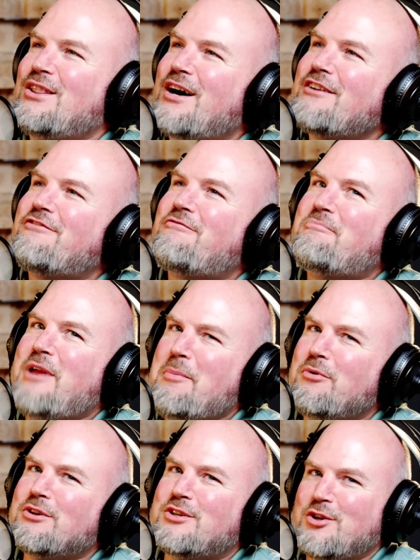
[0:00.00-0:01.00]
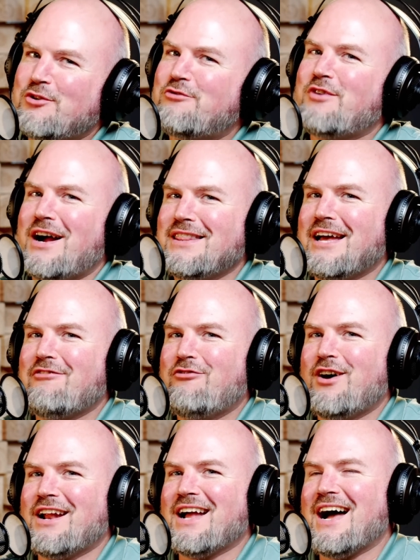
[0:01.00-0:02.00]
lot of people do find that
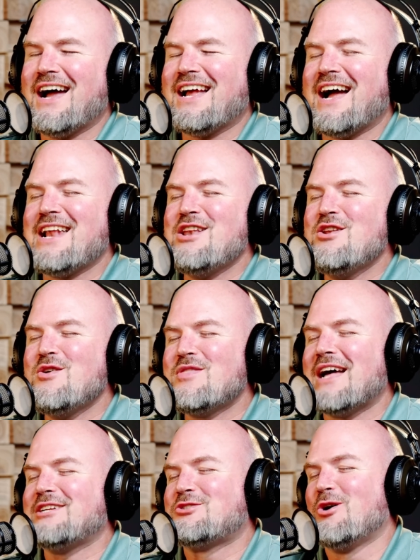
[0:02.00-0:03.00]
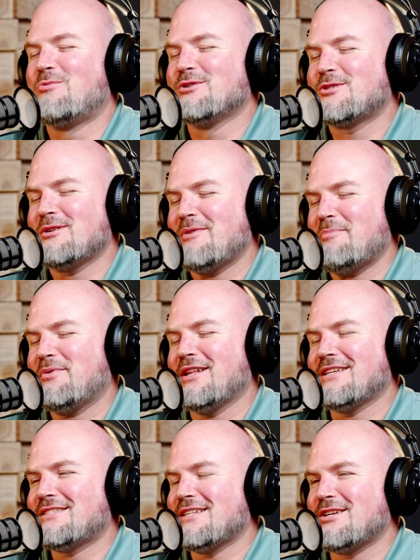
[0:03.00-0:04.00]
funny. I knew that joke was going to be
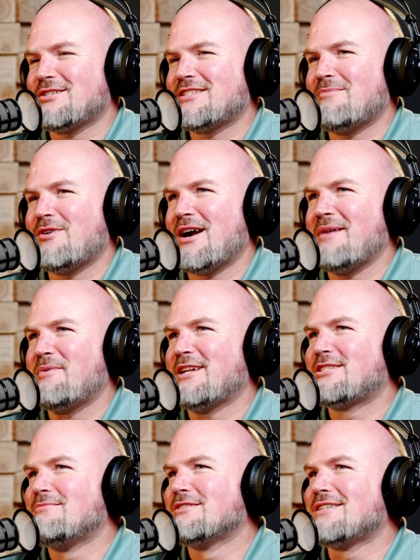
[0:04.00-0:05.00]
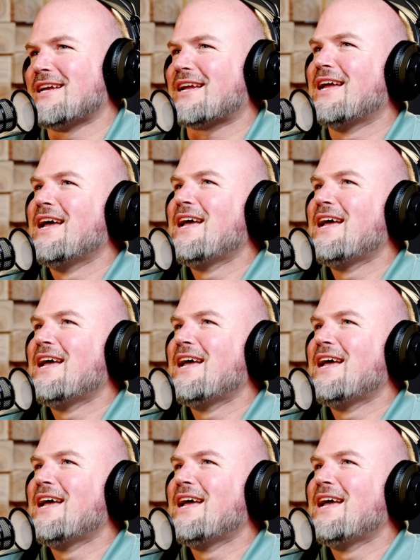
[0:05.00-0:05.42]
placed in there somewhere, but it's almost like,